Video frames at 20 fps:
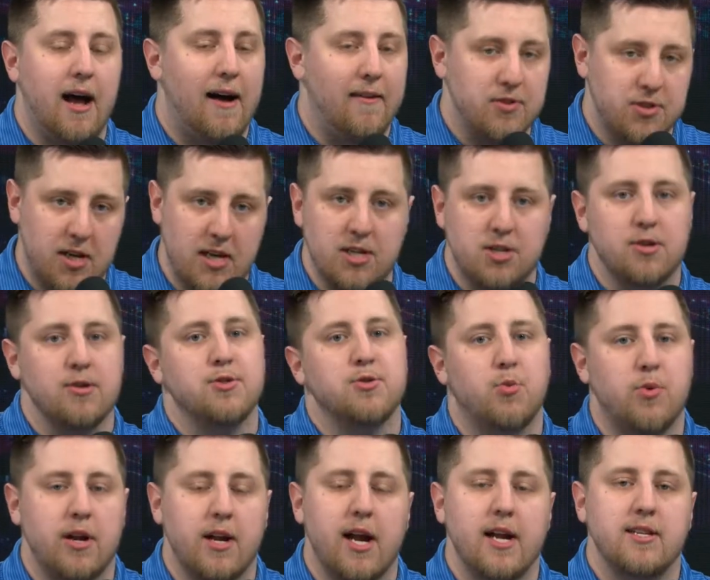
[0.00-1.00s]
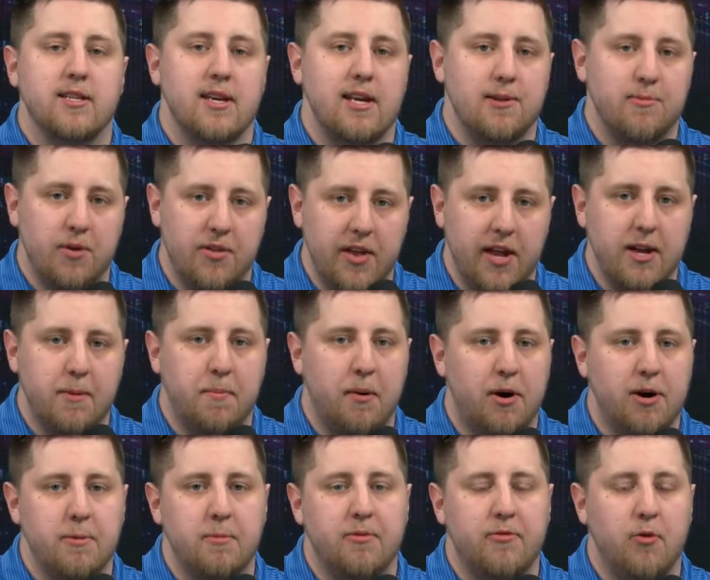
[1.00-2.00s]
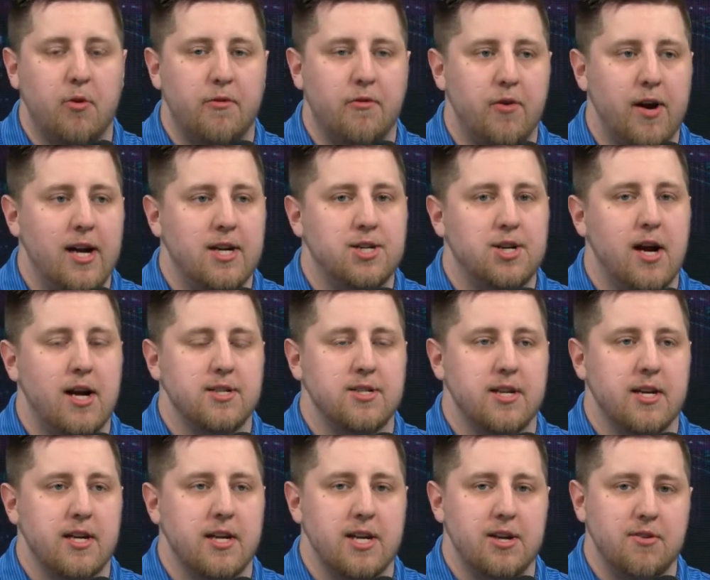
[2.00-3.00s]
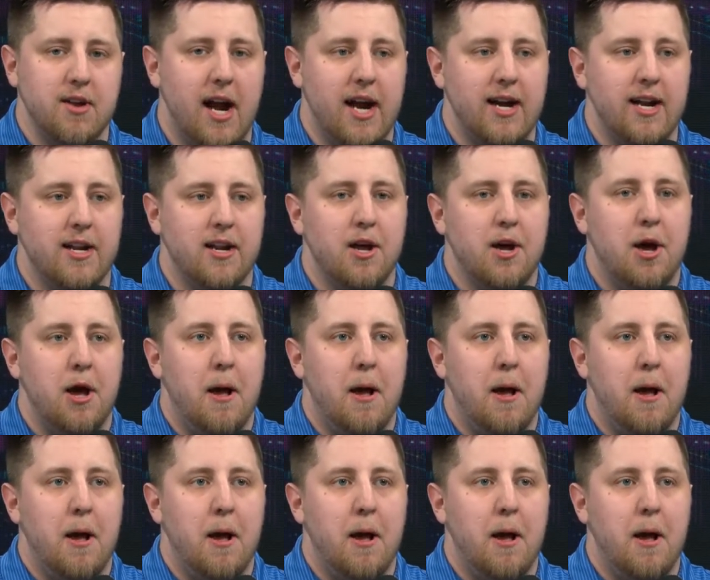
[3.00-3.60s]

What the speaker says: obviously until 2019, where they departed before franchising into United.